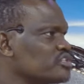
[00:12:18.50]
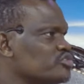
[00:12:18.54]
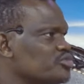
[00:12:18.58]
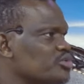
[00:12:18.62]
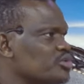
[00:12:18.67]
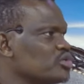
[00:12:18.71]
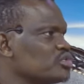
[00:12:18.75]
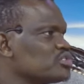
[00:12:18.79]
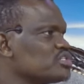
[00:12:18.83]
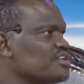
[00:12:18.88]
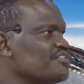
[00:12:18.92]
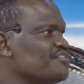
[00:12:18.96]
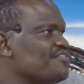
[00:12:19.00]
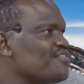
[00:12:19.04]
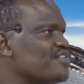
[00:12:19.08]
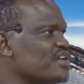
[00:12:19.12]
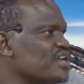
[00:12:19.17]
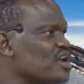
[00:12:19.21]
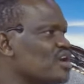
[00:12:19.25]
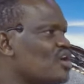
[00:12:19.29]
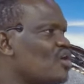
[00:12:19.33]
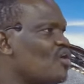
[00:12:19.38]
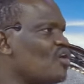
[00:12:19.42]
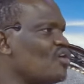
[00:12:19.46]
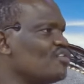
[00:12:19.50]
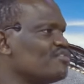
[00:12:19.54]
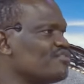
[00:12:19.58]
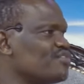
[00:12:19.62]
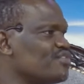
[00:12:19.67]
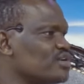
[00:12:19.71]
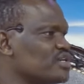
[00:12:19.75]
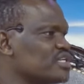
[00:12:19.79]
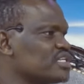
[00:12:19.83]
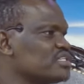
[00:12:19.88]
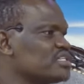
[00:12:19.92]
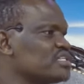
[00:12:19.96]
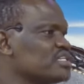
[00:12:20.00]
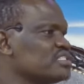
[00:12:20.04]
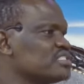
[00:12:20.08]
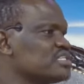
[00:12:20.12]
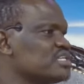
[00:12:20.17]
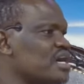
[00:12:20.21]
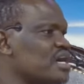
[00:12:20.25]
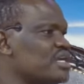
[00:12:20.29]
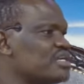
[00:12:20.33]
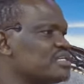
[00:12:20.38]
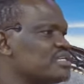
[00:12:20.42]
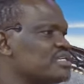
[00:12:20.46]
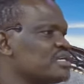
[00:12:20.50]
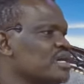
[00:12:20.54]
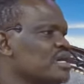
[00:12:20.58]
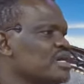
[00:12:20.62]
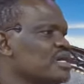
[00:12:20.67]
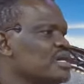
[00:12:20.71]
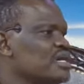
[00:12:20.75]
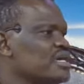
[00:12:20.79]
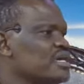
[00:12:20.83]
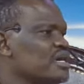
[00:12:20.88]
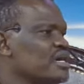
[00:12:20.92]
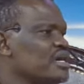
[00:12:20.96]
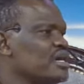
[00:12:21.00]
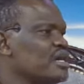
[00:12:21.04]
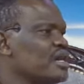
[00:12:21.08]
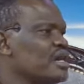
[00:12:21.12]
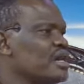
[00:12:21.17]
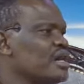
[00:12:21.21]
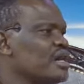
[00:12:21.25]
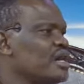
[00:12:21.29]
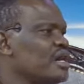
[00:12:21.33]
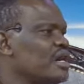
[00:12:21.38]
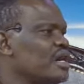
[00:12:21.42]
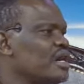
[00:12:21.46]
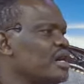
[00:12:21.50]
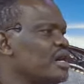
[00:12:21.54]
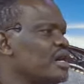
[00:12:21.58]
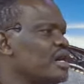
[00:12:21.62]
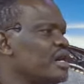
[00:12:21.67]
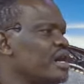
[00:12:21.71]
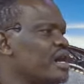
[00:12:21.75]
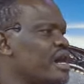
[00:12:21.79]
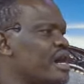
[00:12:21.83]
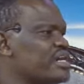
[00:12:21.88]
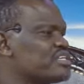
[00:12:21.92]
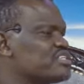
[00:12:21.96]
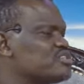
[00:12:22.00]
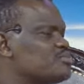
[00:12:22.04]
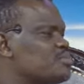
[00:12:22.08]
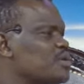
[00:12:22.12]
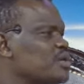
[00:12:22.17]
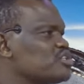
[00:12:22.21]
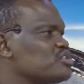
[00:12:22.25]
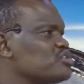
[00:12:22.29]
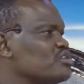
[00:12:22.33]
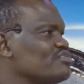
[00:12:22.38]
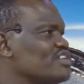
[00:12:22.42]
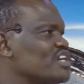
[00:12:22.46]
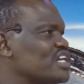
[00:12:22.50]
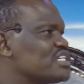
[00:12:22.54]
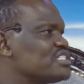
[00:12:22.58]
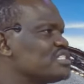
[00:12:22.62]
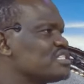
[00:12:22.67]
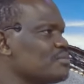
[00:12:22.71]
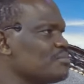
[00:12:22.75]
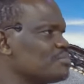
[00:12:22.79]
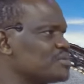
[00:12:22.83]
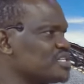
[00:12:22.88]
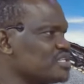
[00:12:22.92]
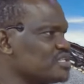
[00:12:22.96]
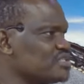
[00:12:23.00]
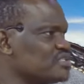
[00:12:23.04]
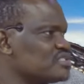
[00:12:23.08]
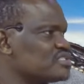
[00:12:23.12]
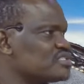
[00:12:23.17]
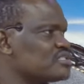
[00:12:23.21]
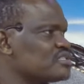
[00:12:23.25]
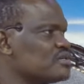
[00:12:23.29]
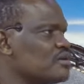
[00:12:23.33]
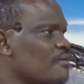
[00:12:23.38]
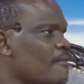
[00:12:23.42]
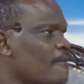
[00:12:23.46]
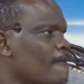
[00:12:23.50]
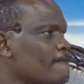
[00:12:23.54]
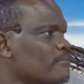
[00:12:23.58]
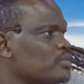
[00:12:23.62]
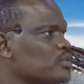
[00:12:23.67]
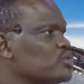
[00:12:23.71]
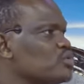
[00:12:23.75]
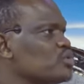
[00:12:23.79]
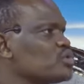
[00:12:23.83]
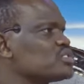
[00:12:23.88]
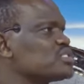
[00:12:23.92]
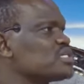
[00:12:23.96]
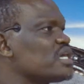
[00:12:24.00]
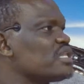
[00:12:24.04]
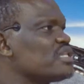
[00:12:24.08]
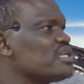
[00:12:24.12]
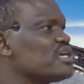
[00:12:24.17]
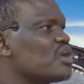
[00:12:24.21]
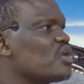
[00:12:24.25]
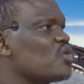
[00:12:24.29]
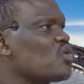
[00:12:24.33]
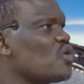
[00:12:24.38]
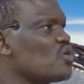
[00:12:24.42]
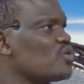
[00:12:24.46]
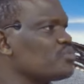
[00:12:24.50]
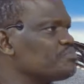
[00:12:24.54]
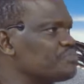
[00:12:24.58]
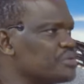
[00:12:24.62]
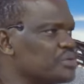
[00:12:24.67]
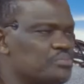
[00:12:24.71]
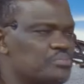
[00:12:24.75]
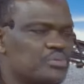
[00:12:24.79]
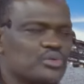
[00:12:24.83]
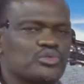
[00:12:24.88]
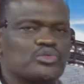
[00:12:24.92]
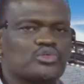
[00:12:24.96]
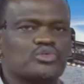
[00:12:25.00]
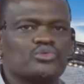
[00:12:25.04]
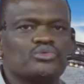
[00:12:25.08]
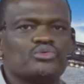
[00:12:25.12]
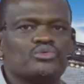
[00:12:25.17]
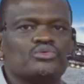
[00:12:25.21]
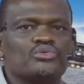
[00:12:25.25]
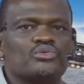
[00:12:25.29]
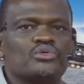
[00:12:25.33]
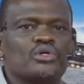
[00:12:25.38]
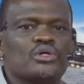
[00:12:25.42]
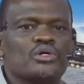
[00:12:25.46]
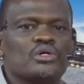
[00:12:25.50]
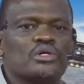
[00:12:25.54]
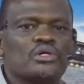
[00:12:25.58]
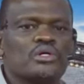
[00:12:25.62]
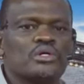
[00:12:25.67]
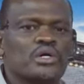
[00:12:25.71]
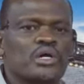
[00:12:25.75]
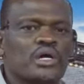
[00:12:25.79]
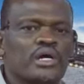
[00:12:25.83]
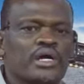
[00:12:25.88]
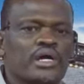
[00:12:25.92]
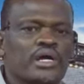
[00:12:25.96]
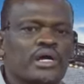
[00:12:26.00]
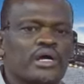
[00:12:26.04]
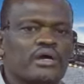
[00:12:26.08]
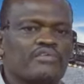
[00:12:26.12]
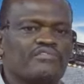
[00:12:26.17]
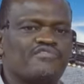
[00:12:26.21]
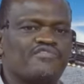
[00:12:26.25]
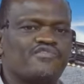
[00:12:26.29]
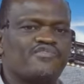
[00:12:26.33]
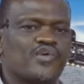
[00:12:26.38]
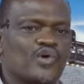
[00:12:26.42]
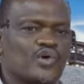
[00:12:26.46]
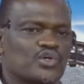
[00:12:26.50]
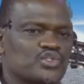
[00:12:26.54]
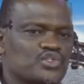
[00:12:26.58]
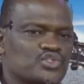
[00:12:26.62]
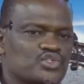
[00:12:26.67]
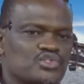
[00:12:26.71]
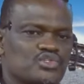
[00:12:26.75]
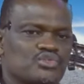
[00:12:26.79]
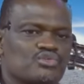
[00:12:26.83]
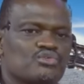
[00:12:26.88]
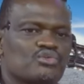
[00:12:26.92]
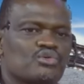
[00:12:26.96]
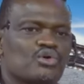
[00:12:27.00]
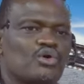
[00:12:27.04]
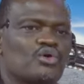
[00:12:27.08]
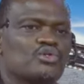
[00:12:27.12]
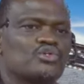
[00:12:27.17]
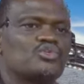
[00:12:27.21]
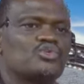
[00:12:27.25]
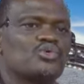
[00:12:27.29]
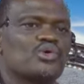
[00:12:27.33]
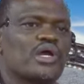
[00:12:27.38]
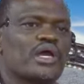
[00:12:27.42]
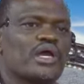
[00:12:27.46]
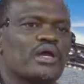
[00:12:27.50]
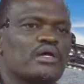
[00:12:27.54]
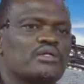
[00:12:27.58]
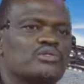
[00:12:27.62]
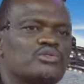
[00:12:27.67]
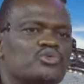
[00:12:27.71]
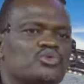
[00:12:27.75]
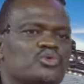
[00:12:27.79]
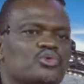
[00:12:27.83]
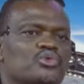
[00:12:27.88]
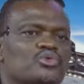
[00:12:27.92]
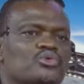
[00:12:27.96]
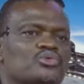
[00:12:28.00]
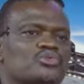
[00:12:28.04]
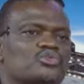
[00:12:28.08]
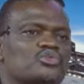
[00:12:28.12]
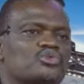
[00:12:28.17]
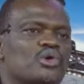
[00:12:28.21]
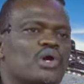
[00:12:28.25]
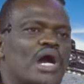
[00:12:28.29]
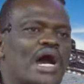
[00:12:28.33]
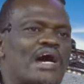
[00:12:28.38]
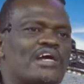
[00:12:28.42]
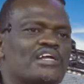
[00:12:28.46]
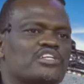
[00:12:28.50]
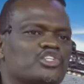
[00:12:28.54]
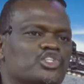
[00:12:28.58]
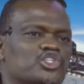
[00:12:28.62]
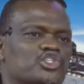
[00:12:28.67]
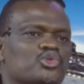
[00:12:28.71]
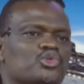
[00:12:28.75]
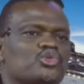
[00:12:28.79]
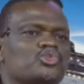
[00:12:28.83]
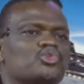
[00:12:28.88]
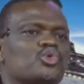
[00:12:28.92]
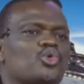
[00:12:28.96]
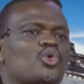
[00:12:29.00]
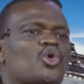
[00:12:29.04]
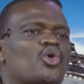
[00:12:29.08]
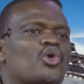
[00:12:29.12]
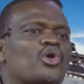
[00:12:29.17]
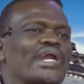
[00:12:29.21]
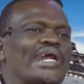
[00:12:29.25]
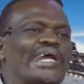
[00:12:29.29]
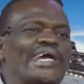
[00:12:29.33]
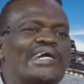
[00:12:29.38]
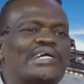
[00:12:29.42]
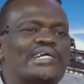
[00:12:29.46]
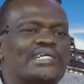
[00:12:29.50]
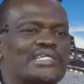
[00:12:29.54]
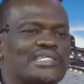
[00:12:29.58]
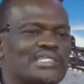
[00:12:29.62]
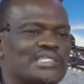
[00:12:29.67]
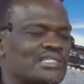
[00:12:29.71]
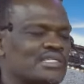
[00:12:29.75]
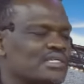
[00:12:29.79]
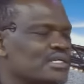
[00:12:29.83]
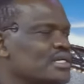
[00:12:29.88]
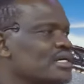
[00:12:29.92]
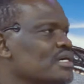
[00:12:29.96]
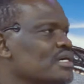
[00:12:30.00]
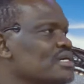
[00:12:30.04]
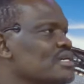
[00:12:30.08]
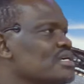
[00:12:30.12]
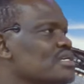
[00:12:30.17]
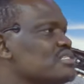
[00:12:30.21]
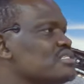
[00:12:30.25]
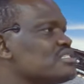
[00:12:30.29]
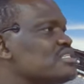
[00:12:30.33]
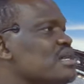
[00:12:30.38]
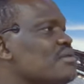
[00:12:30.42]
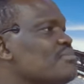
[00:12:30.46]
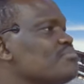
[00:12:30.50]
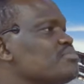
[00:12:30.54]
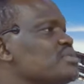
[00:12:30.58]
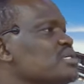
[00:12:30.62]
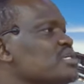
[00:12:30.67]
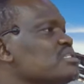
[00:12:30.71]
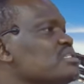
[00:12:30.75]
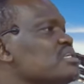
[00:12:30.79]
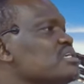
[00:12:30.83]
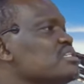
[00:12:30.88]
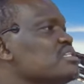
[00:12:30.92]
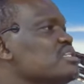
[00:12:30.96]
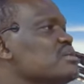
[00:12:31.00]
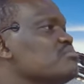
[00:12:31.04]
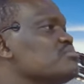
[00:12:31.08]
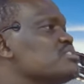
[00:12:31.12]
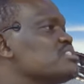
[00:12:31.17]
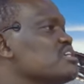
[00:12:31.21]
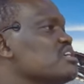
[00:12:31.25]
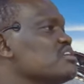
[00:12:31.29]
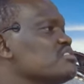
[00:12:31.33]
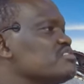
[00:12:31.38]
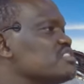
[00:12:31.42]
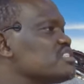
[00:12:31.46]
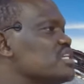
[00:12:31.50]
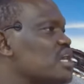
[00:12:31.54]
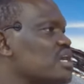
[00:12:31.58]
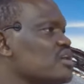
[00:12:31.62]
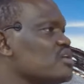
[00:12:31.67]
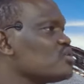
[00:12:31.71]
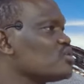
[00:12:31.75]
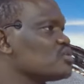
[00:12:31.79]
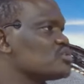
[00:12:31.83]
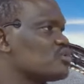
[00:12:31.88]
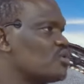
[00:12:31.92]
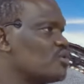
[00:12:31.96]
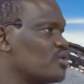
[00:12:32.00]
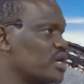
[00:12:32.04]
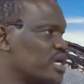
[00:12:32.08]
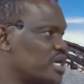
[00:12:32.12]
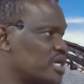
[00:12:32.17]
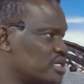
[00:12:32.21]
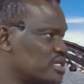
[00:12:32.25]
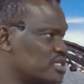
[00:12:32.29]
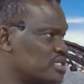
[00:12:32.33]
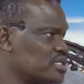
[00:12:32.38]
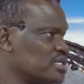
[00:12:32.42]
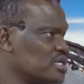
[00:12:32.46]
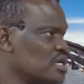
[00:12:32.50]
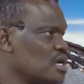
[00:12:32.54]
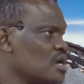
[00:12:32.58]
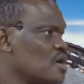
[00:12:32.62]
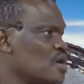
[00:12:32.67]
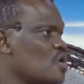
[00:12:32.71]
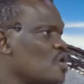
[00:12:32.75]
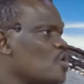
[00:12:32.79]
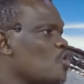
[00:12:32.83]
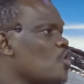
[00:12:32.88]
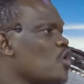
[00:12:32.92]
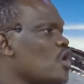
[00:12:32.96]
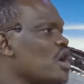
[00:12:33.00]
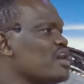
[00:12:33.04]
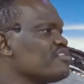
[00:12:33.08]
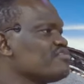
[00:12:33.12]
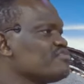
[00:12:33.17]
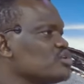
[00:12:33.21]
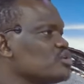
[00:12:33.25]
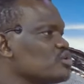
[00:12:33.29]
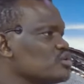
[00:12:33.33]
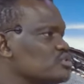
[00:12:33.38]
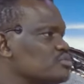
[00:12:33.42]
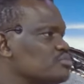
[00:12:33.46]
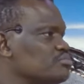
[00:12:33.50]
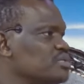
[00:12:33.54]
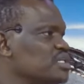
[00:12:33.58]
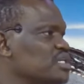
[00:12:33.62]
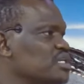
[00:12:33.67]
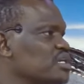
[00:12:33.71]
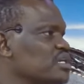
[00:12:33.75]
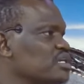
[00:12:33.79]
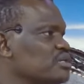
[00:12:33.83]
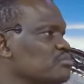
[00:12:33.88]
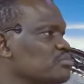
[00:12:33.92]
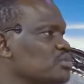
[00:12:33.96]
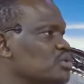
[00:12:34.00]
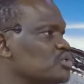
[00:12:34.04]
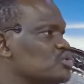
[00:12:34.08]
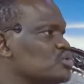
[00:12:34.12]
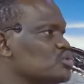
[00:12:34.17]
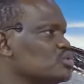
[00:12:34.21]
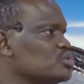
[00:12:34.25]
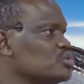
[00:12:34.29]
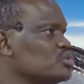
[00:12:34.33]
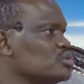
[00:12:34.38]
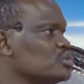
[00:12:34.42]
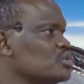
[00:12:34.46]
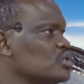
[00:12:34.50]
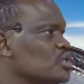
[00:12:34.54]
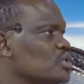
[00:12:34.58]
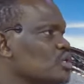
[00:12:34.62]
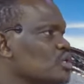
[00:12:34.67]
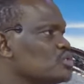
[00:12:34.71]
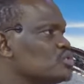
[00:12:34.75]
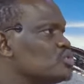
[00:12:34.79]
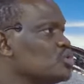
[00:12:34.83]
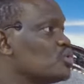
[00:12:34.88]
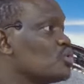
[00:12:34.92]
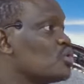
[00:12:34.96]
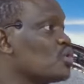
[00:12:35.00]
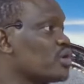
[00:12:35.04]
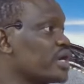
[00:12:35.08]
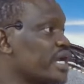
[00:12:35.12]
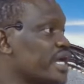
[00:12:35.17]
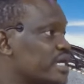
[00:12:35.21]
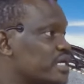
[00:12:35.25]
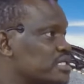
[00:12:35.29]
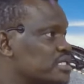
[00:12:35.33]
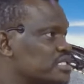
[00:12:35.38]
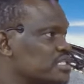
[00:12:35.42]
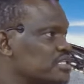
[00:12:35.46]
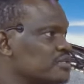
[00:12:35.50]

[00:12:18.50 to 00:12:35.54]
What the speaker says: Because they feel comfort and there's that aspect of acceptance. Those are the wrong people to force you or to urge you to correct something they themselves cannot correct or have not been able to correct.